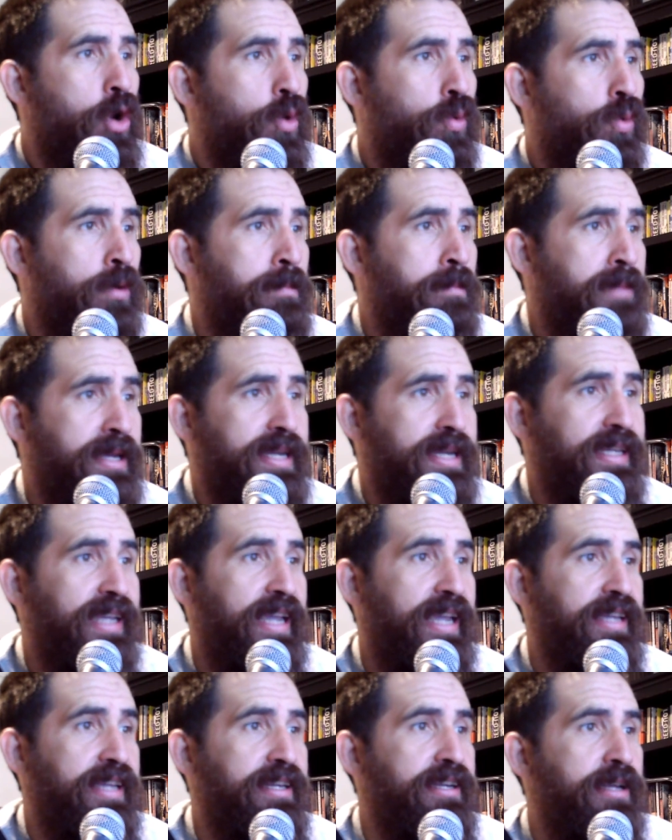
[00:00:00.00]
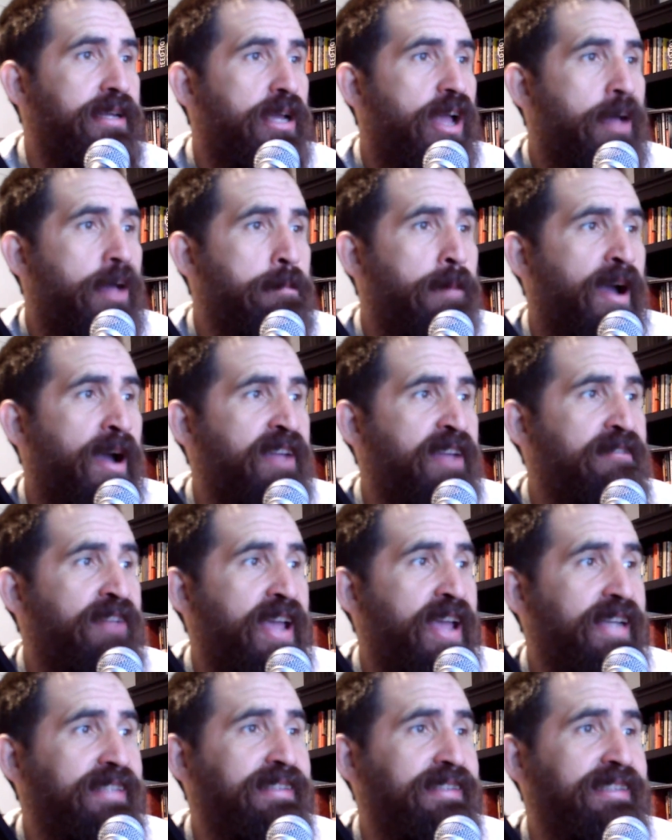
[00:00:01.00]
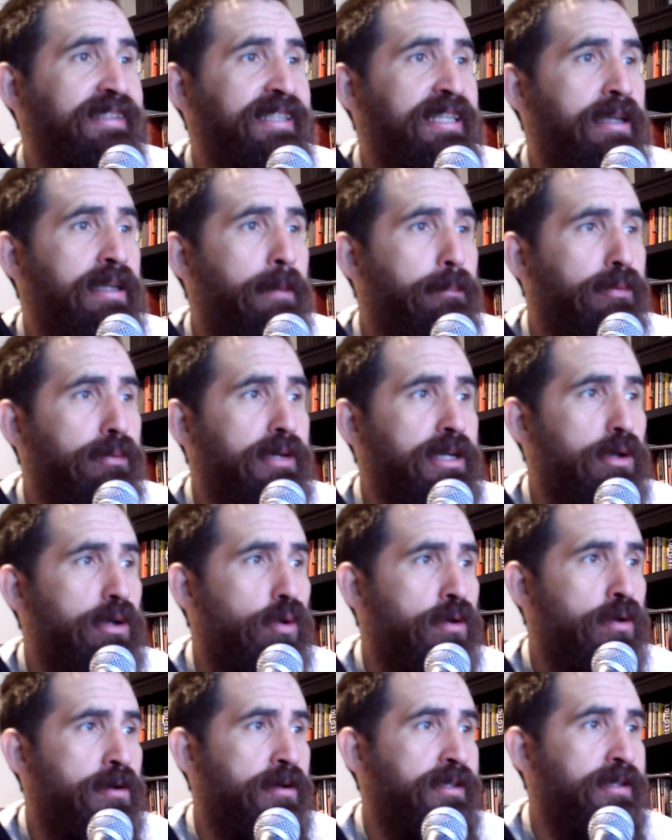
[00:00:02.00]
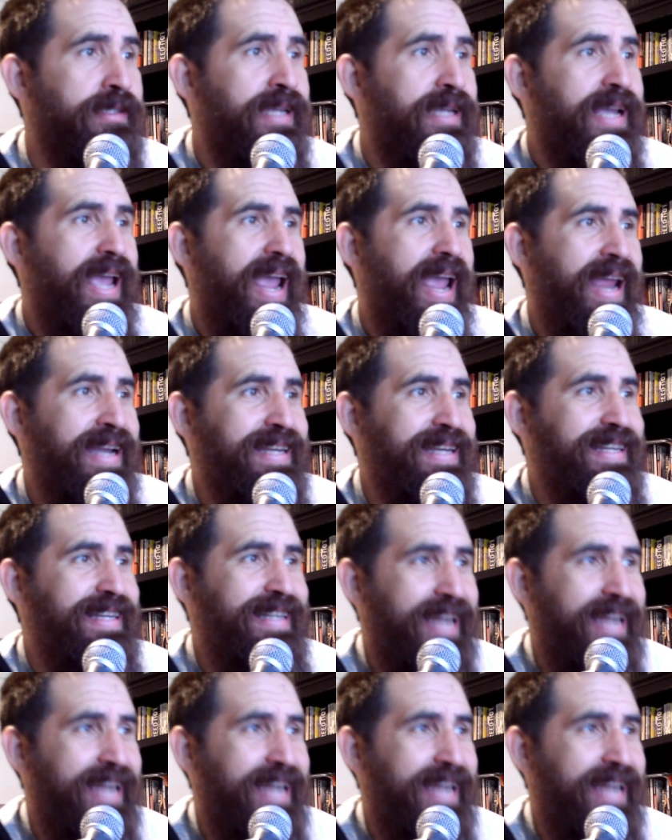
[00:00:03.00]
were mitigated by vaccine pre-orders and